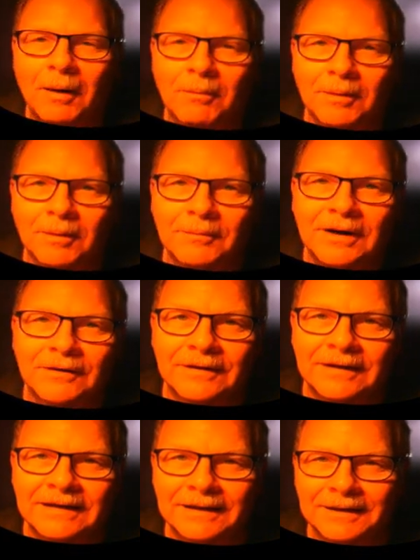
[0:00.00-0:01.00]
there that
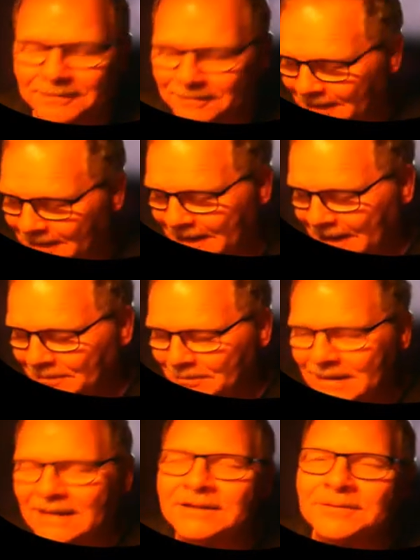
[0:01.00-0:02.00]
he had
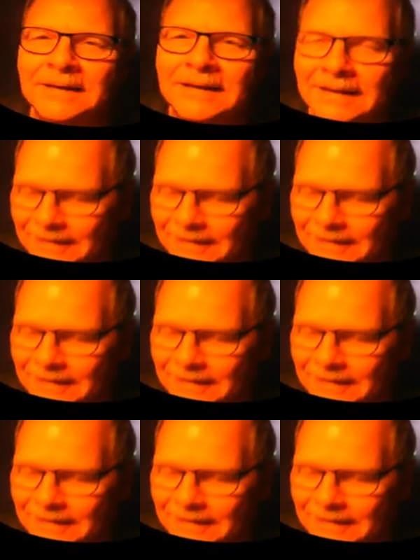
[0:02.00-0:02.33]
missed. But anyway,